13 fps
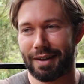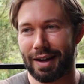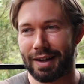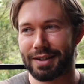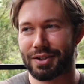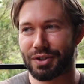
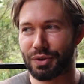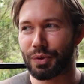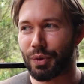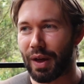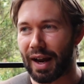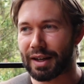And it's
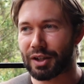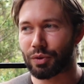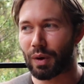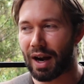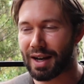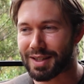through that
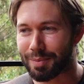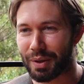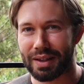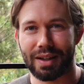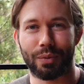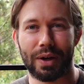
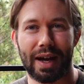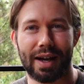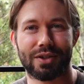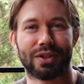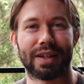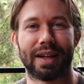grasping that we
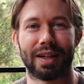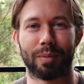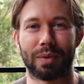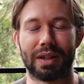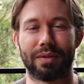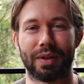actually end
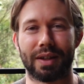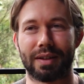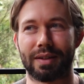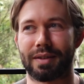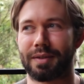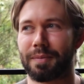up
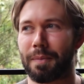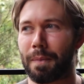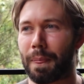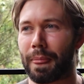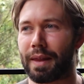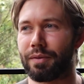living
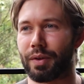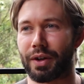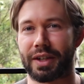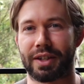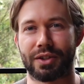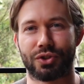
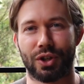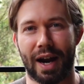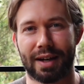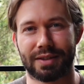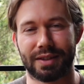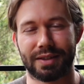very
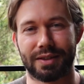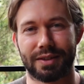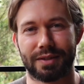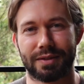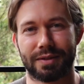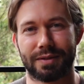contracted,
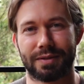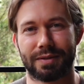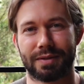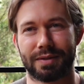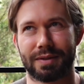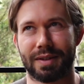
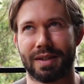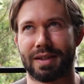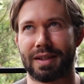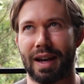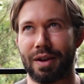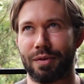
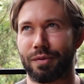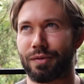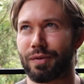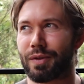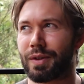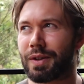
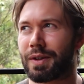safe,